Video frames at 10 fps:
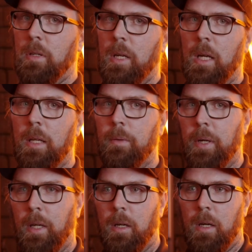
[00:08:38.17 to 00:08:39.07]
on here
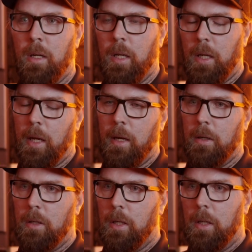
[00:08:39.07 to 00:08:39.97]
where you're kind of like, yeah,
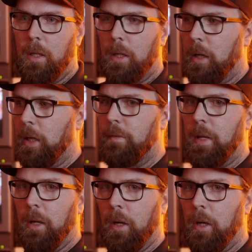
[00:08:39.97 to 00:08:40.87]
I'll give
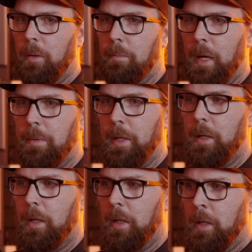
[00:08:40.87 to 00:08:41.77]
that a go,
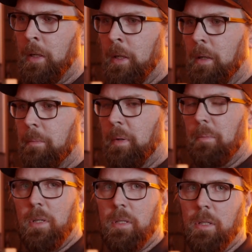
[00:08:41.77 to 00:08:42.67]
maybe. But
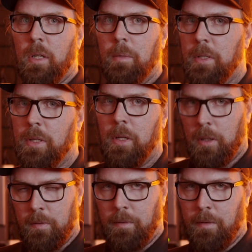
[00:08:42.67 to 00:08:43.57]
most of the time, you turn it
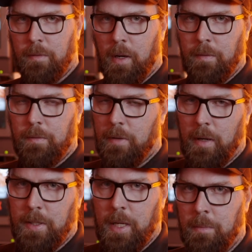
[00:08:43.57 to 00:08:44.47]
off after five
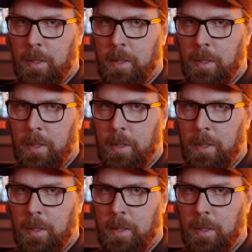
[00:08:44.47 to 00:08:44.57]
five ten